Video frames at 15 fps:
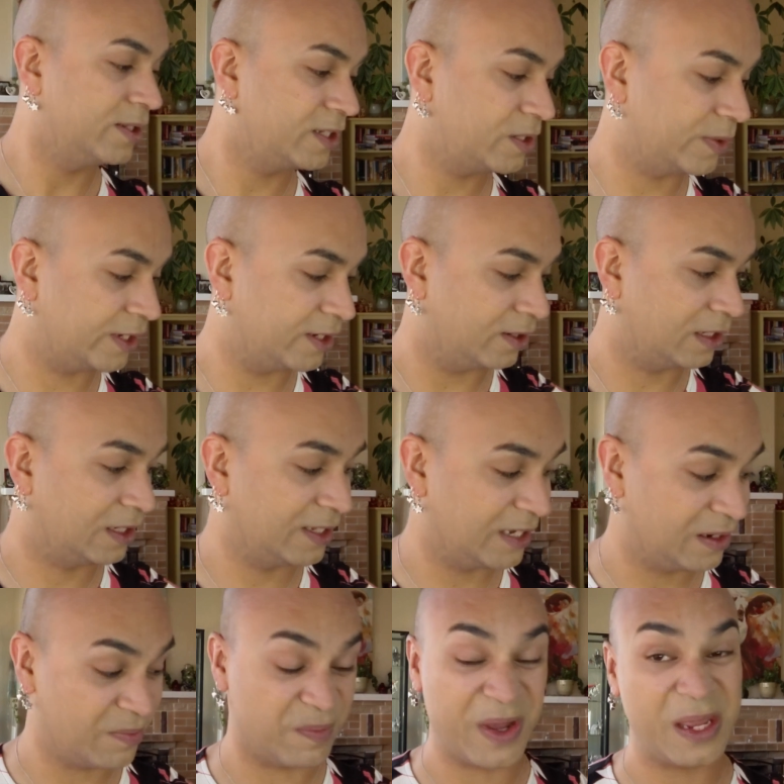so I can
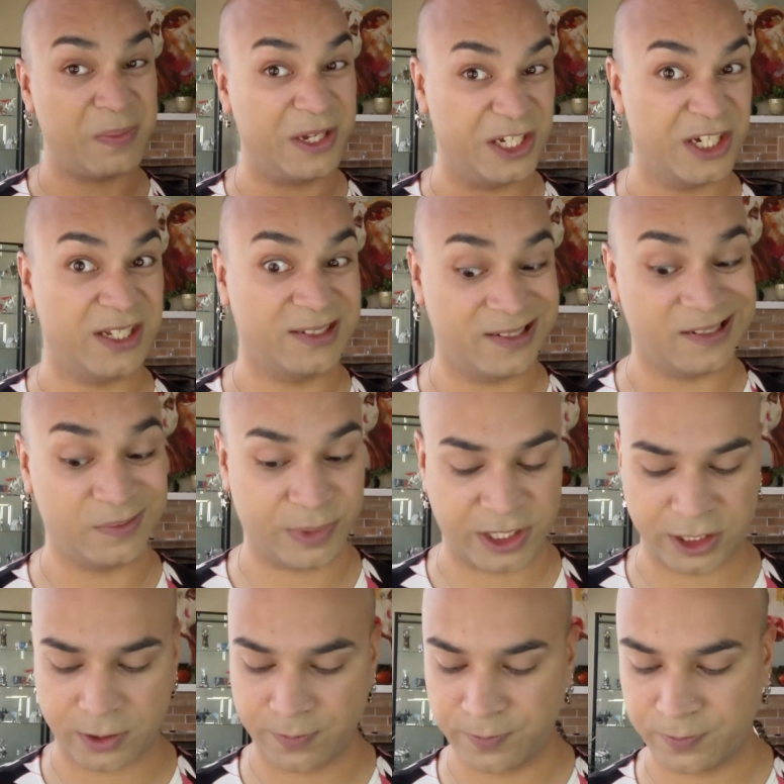clean maybe just this
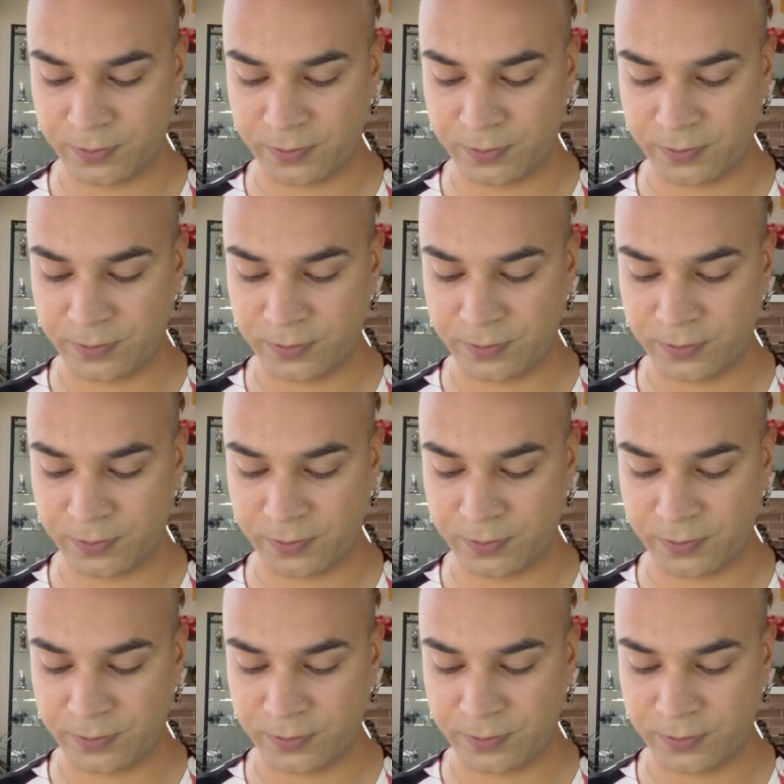brush.